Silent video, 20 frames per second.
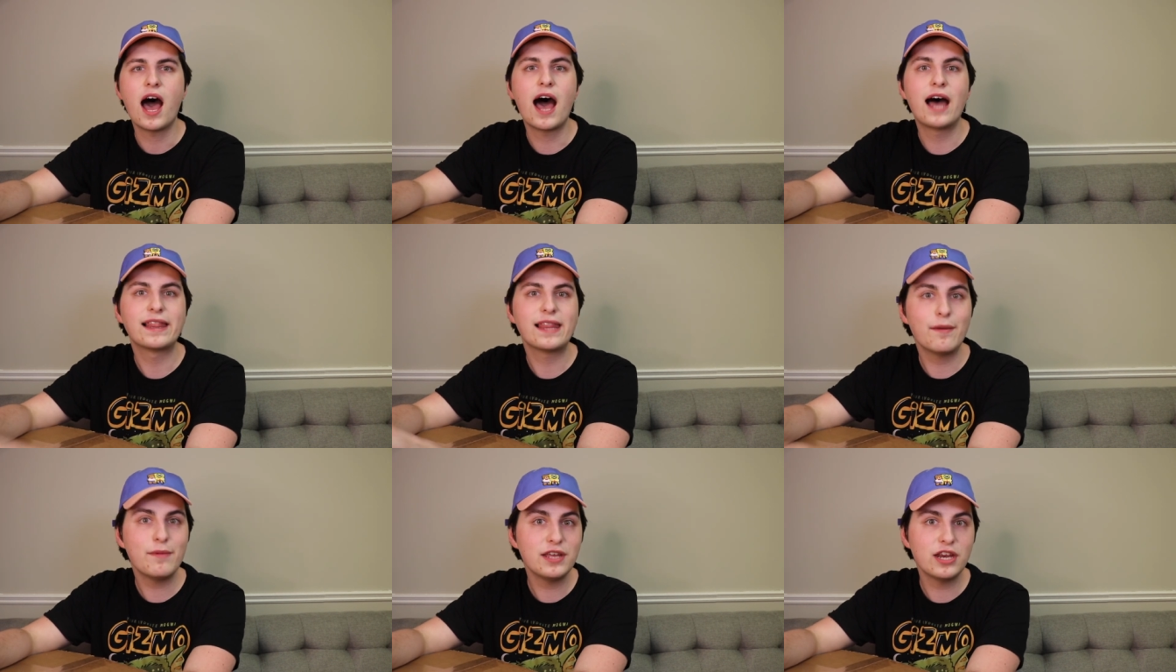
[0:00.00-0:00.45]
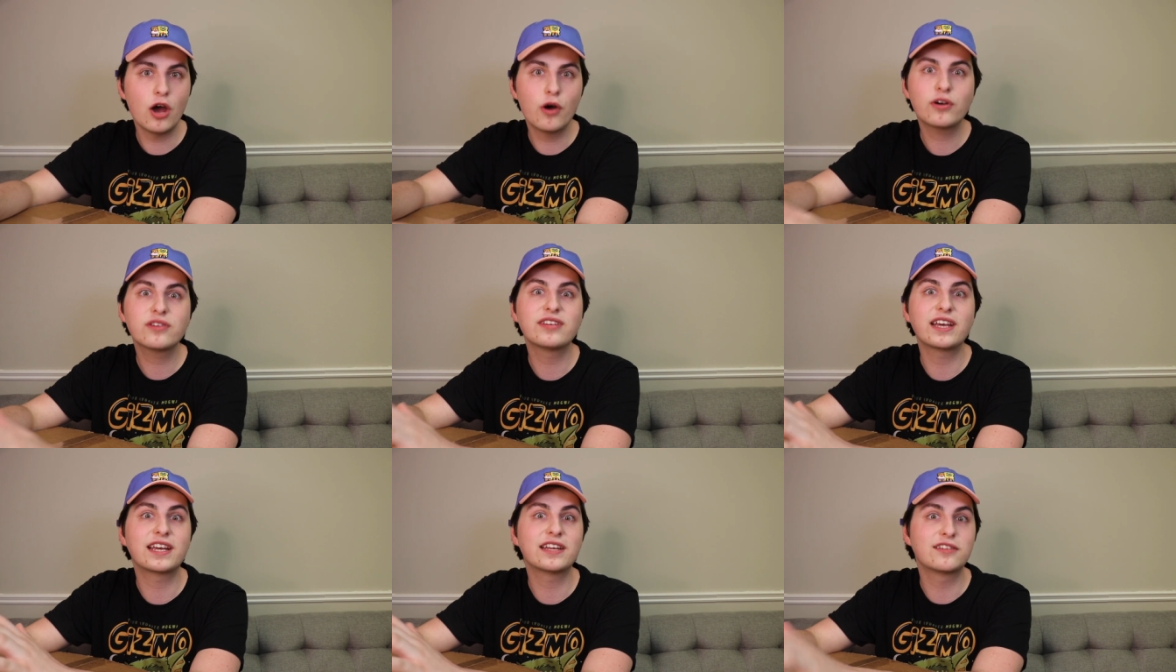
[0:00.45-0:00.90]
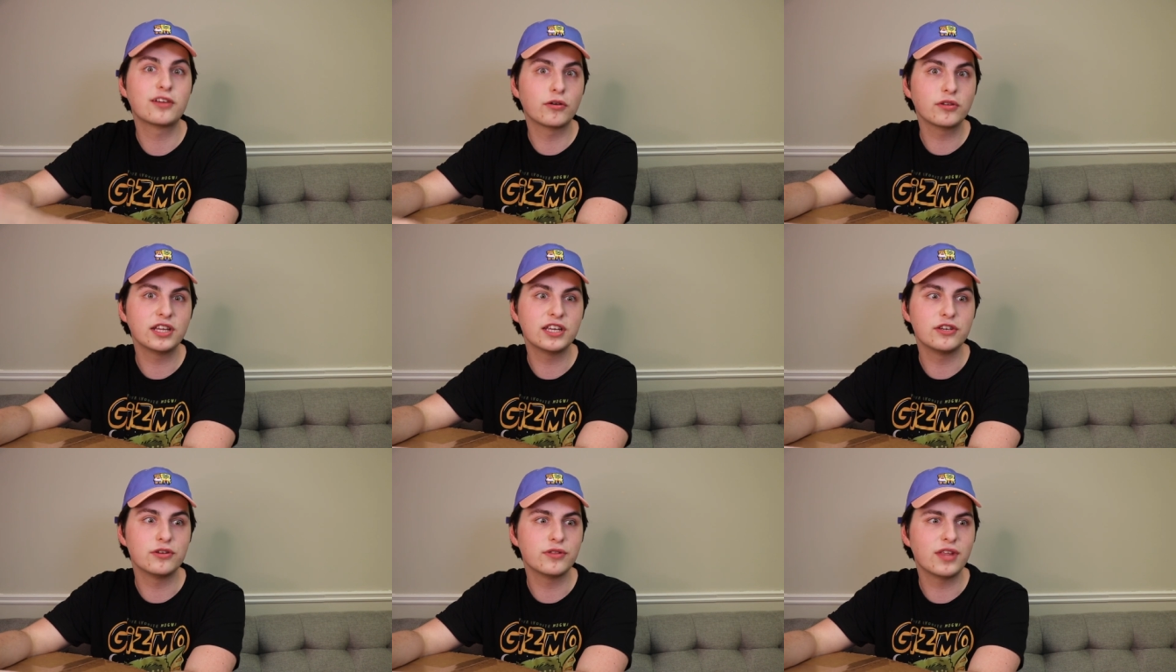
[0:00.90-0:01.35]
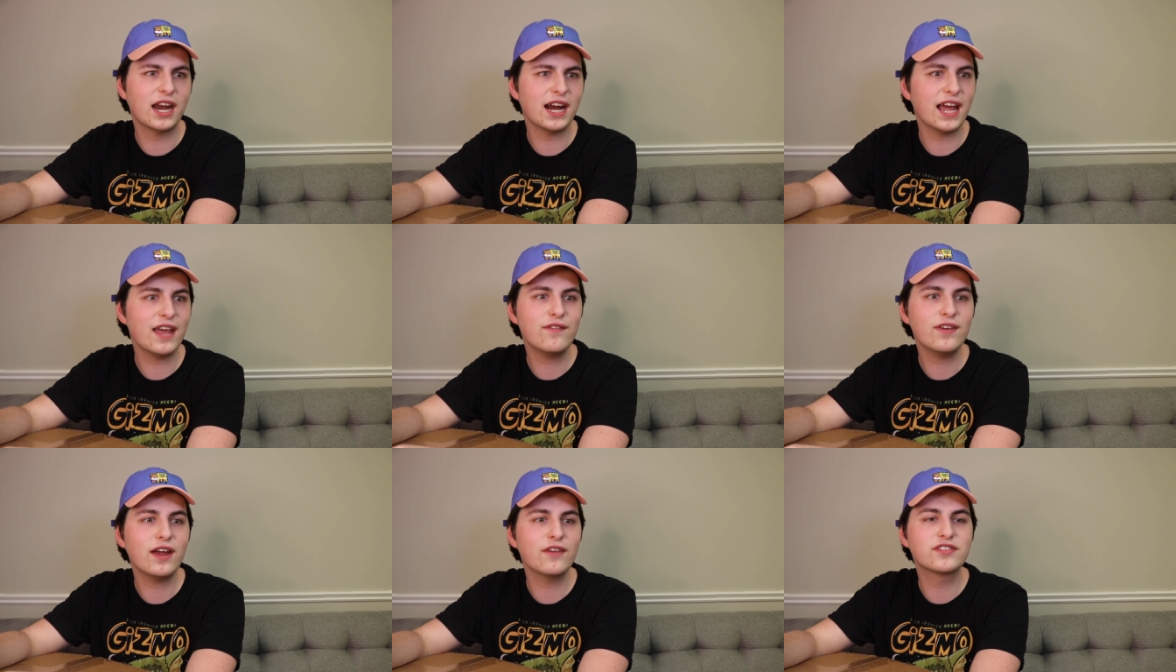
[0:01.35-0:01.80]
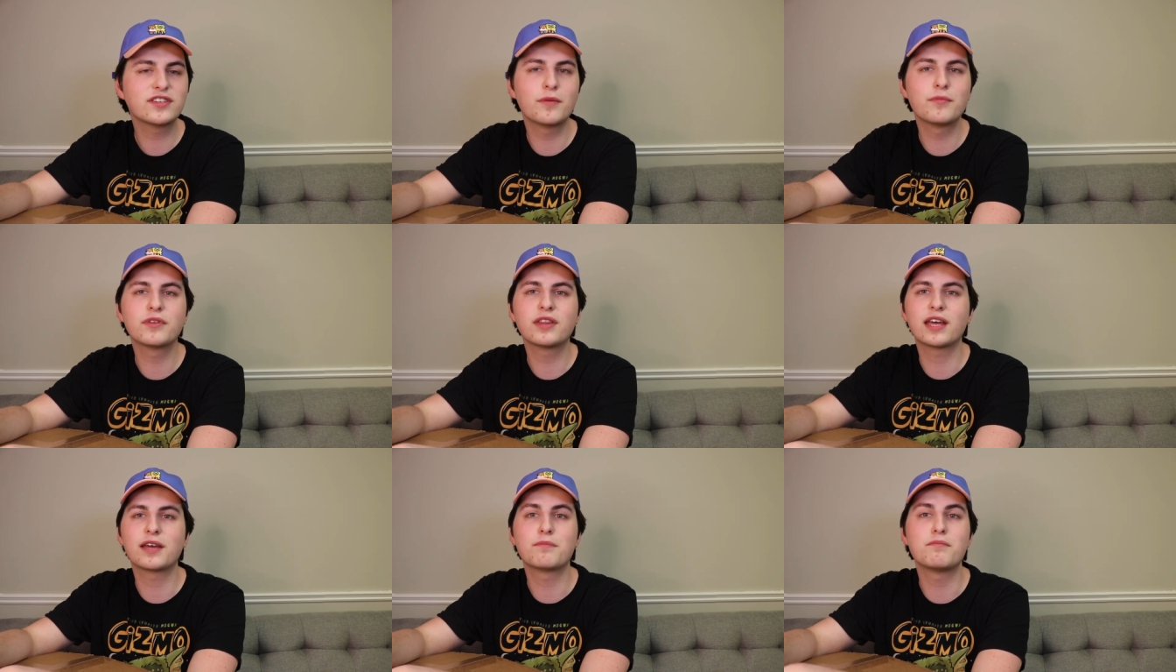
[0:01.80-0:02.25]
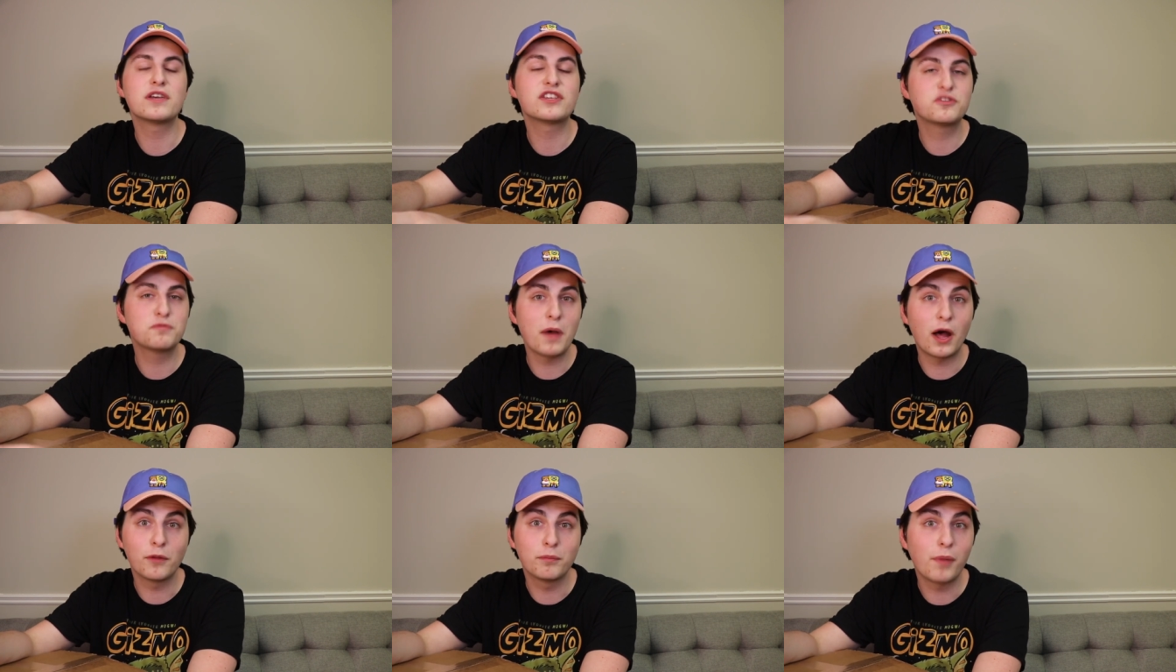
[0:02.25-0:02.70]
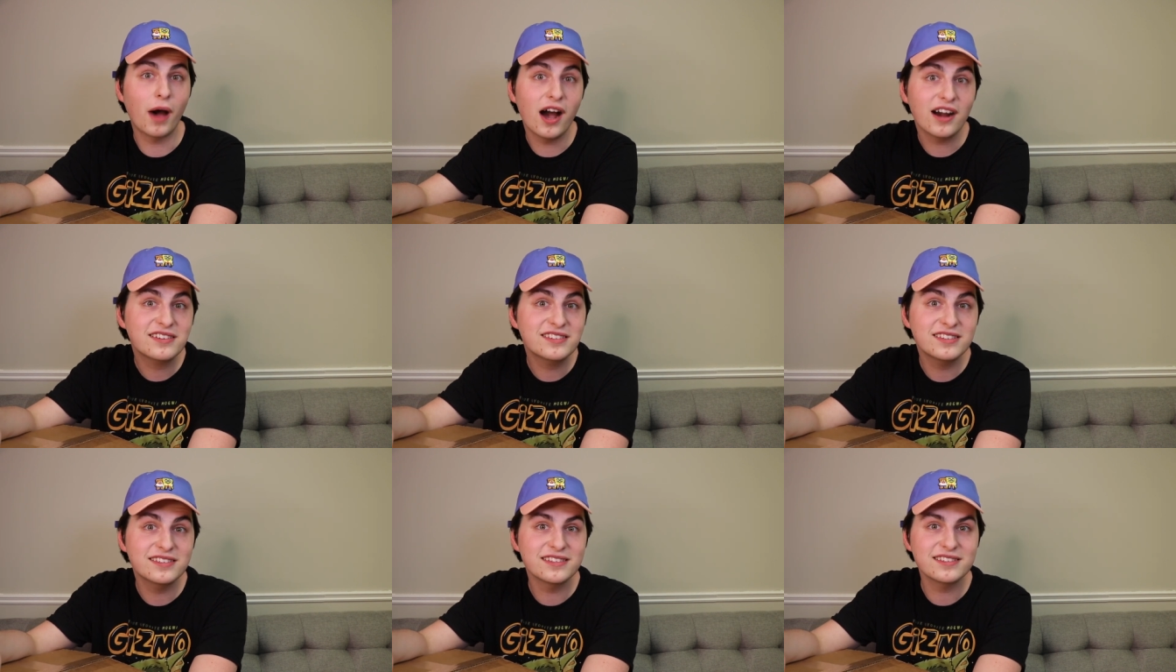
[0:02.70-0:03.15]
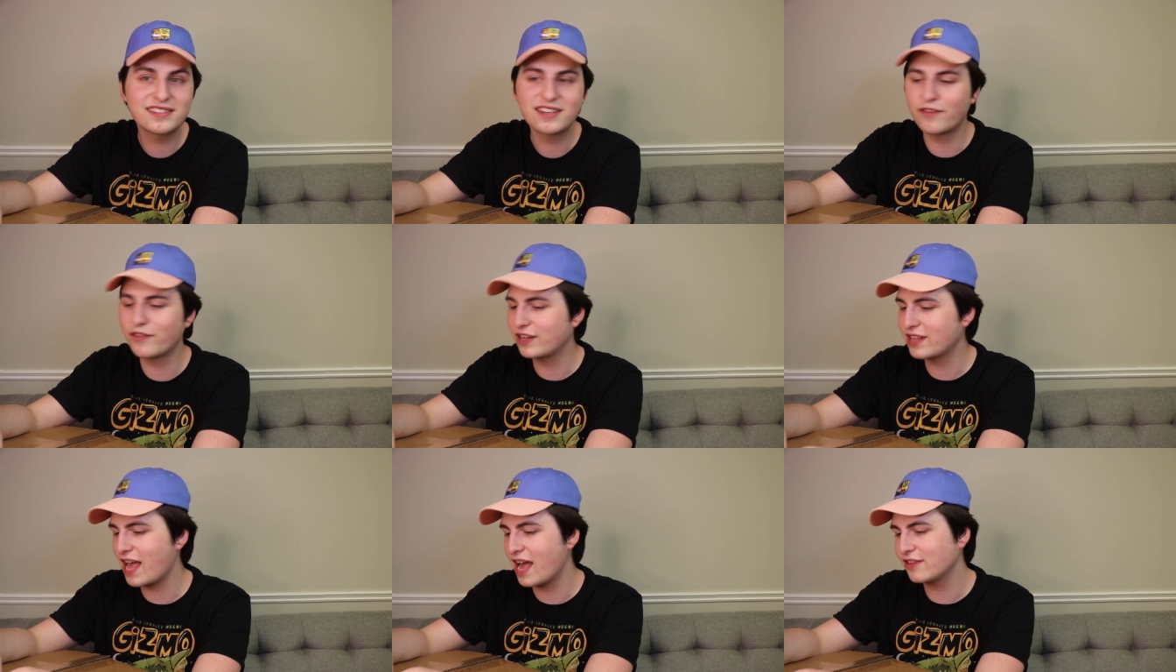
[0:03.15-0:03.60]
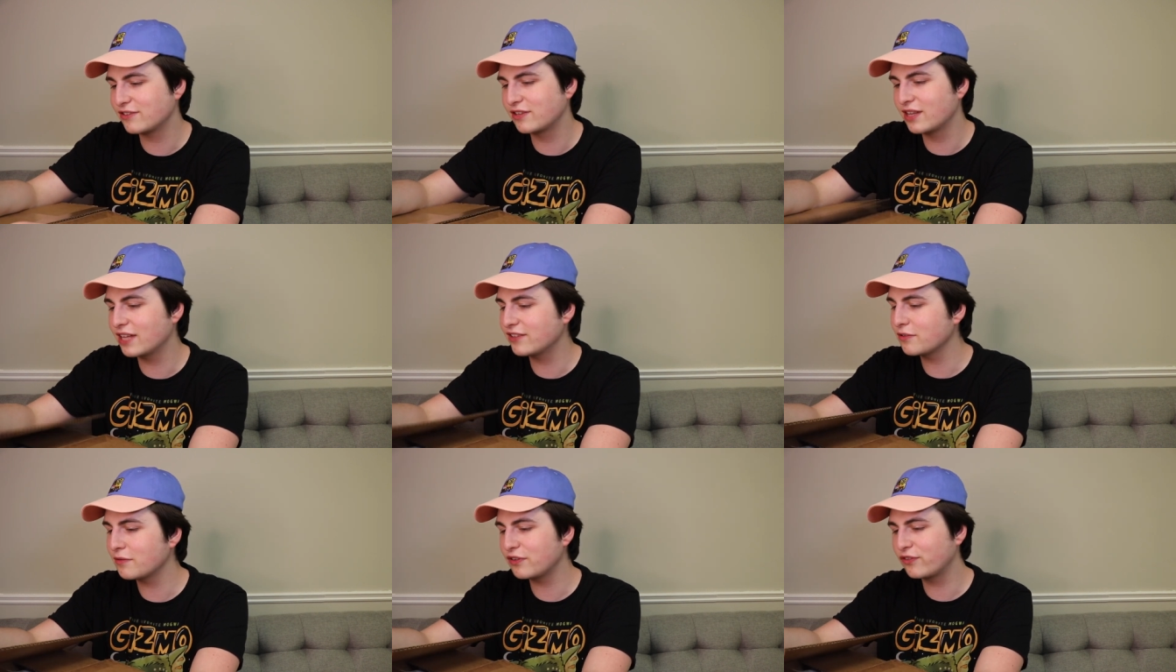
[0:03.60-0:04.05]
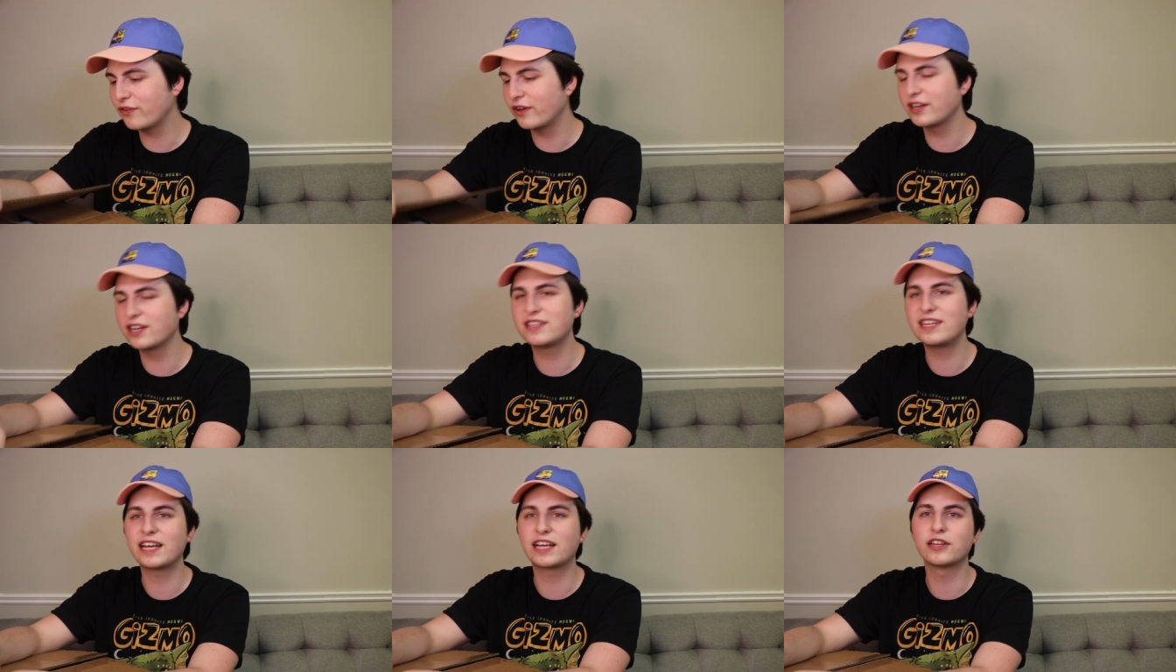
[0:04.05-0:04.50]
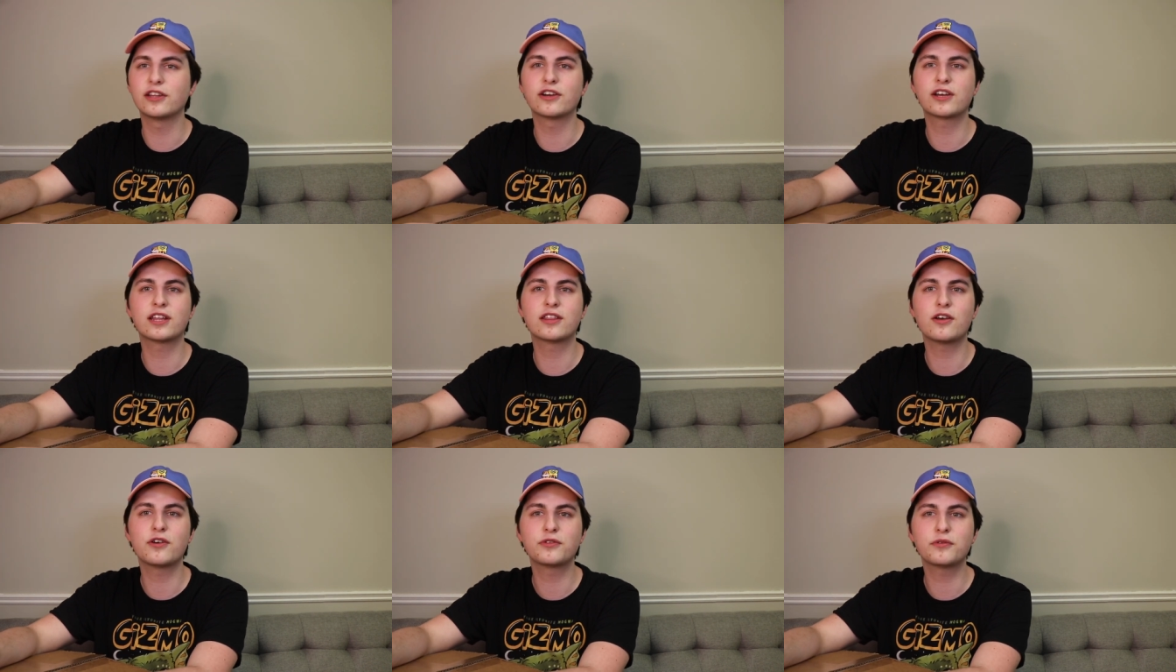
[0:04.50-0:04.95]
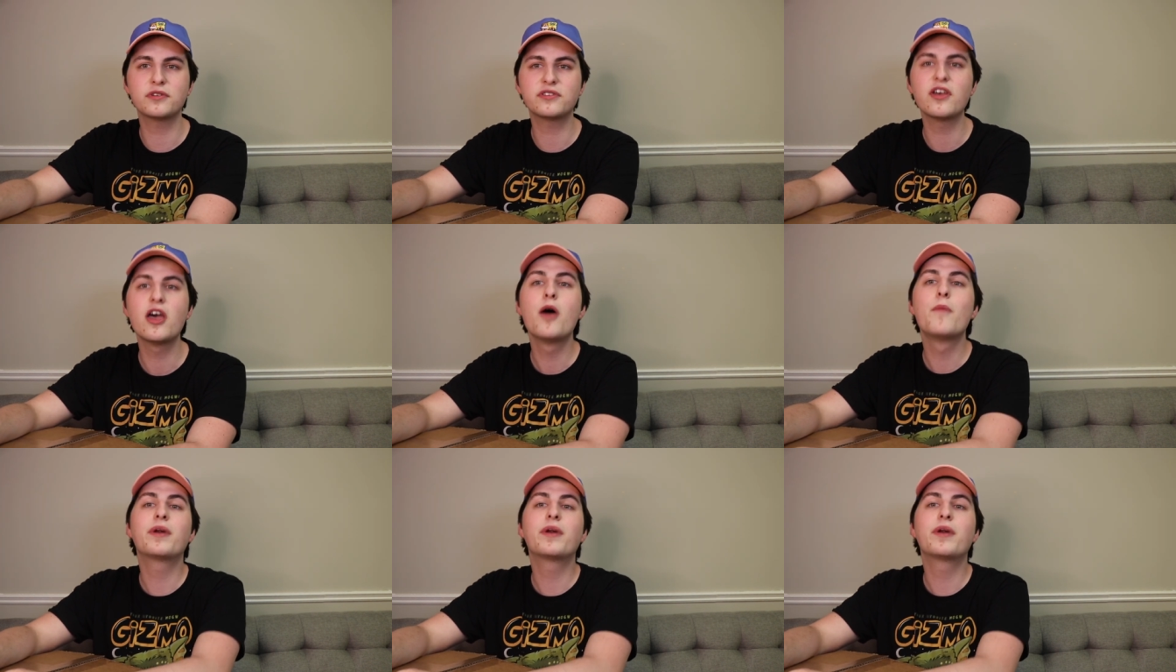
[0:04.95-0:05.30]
Let me know, because I could totally do that. I even have some with, like, misspelled boxes and stuff like that, so that's always fun to take a look at those ones.